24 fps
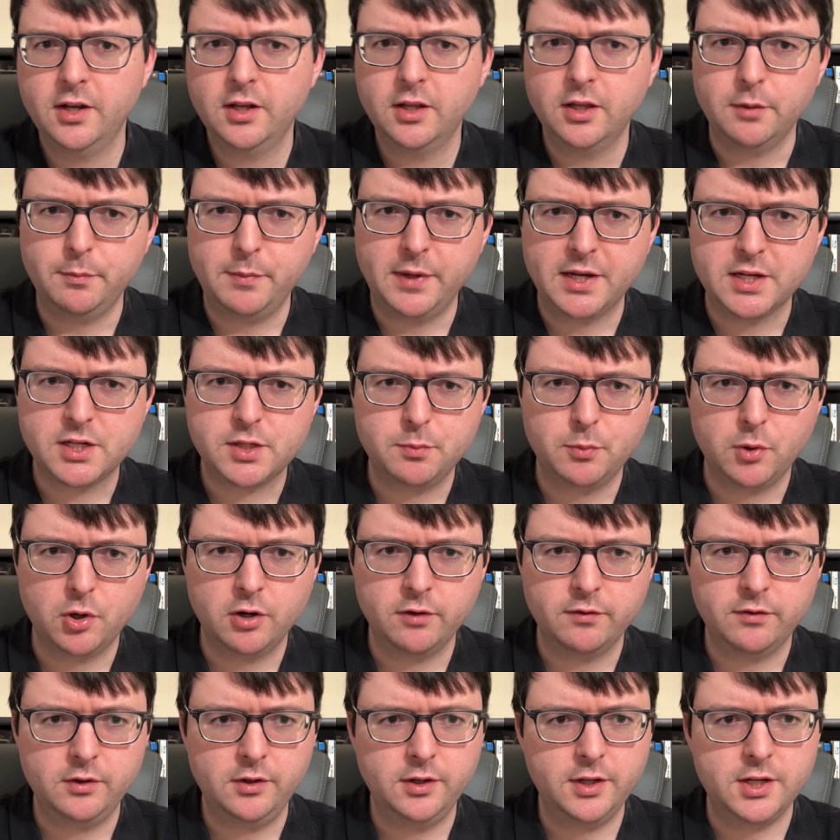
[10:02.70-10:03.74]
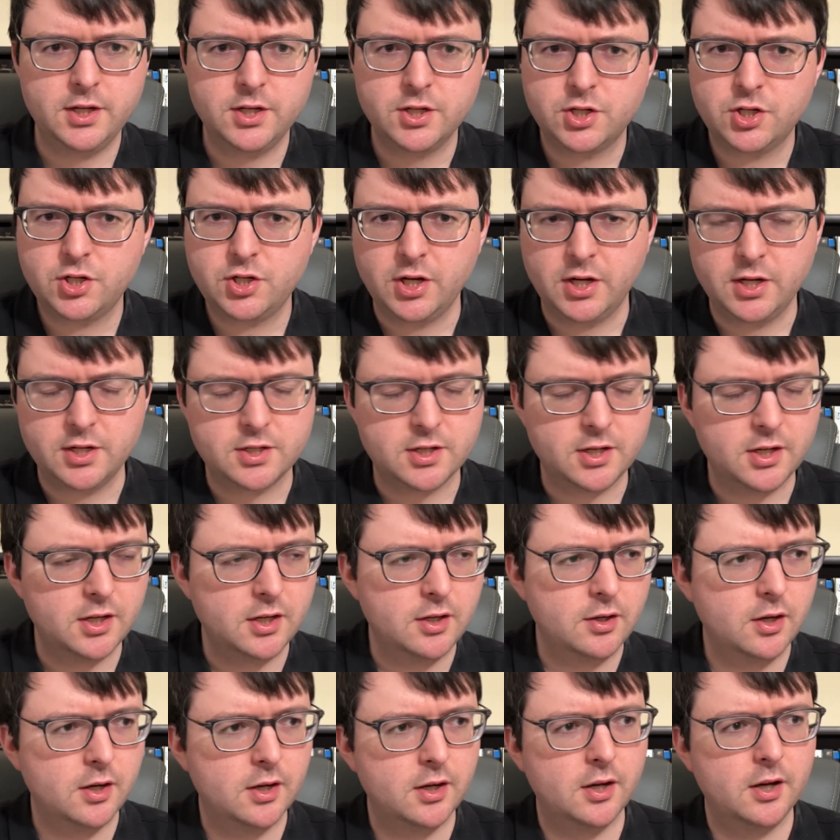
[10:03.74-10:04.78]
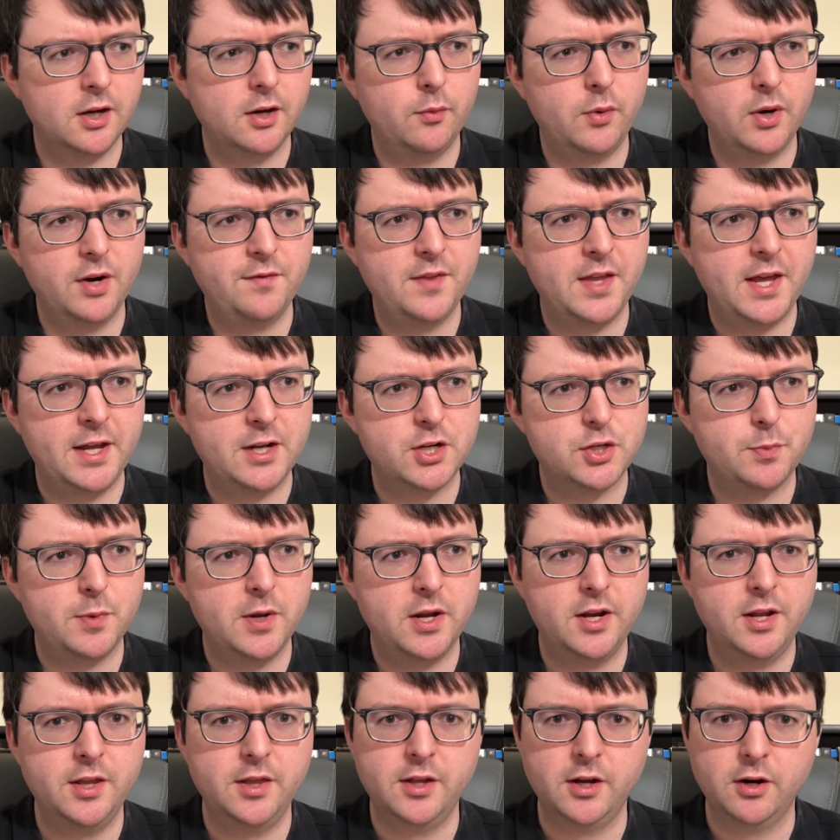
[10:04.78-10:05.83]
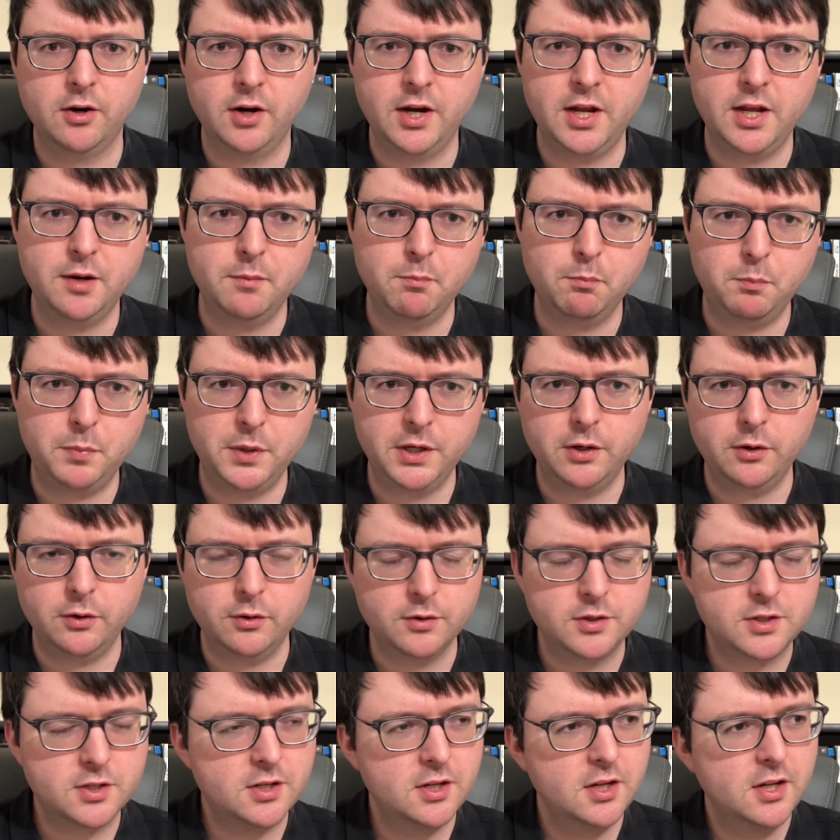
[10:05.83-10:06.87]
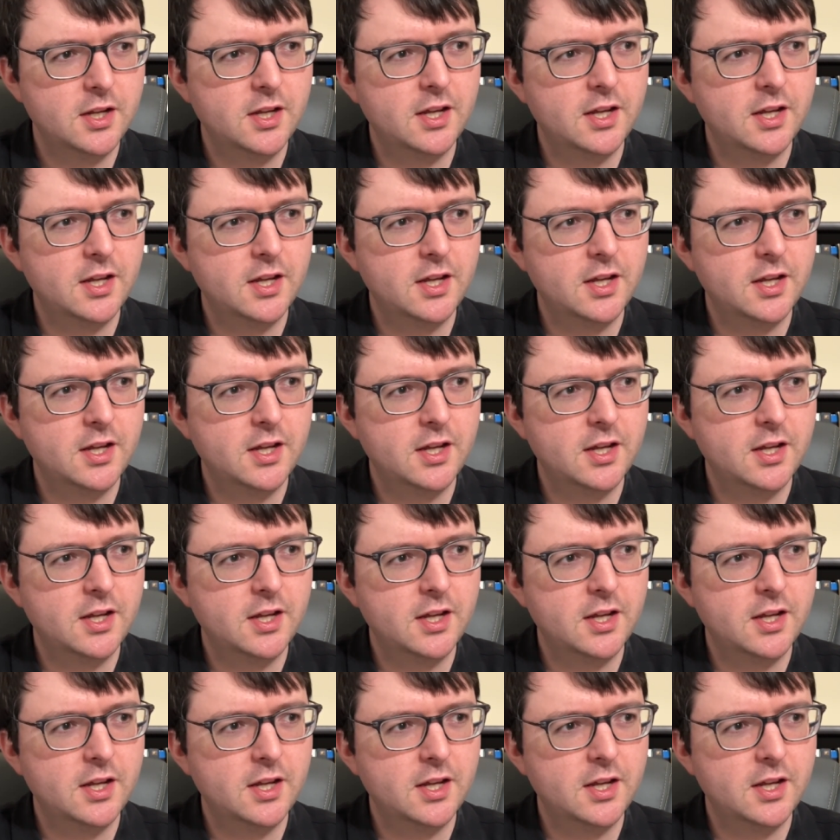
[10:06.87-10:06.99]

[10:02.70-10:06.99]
the masked Marvel is chasing one of the henchmen, and they're in boats,